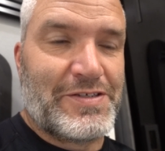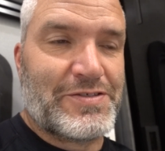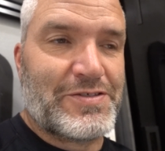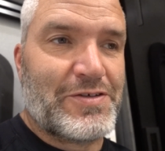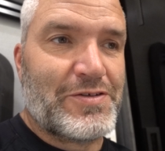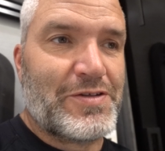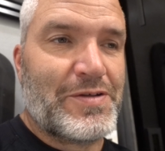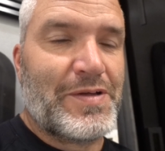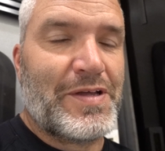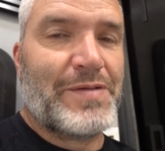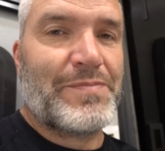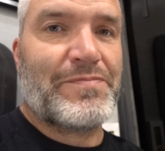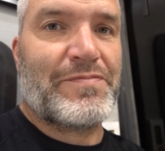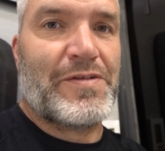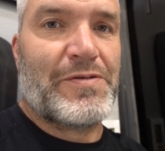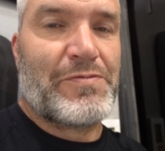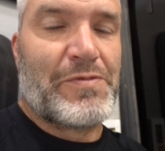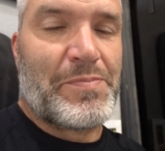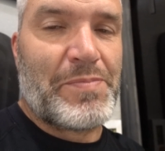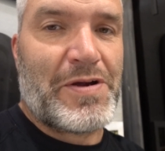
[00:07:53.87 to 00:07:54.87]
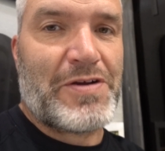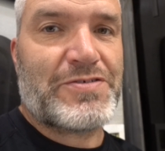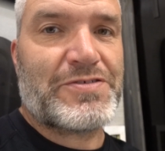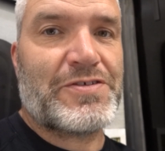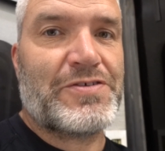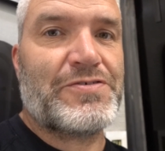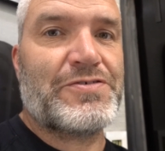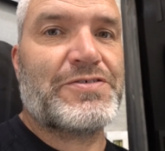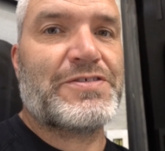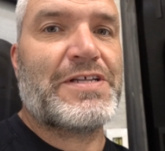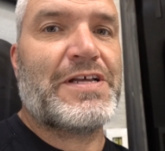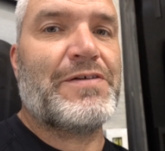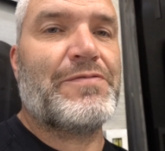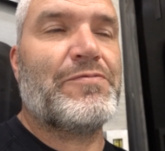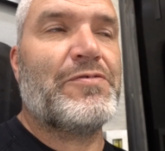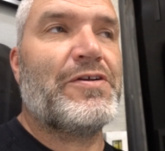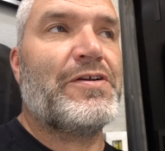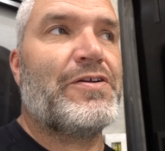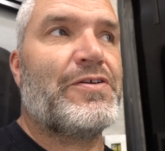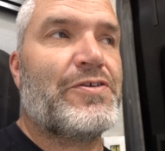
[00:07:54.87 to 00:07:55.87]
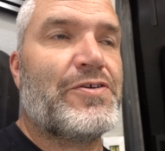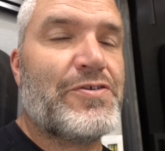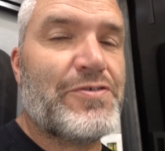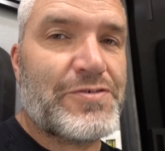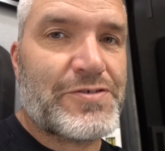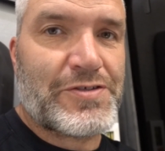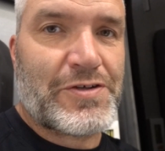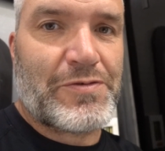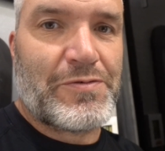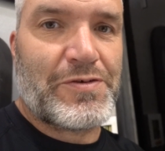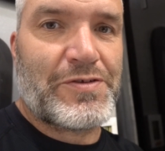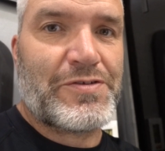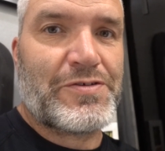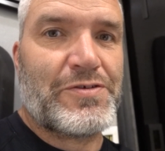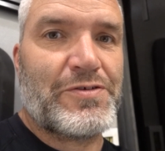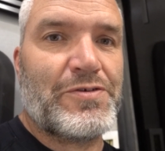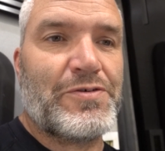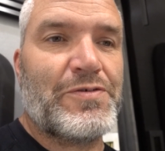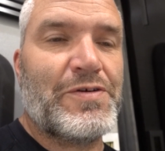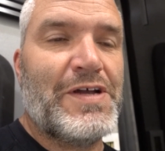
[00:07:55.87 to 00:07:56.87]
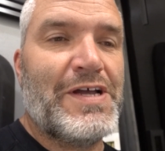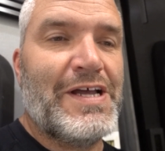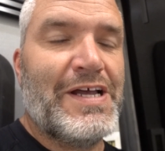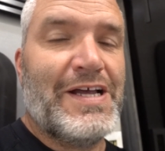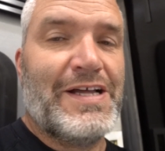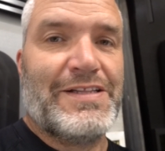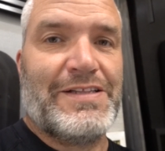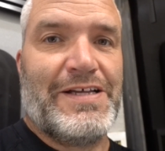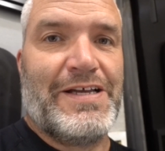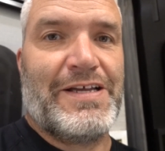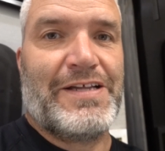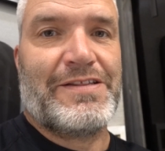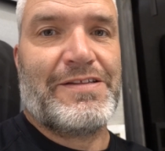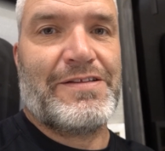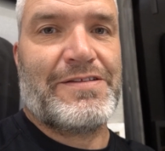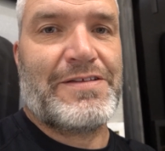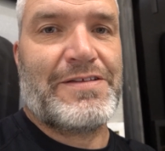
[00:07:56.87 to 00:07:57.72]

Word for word: So the, the repair centers that we used to going to, like the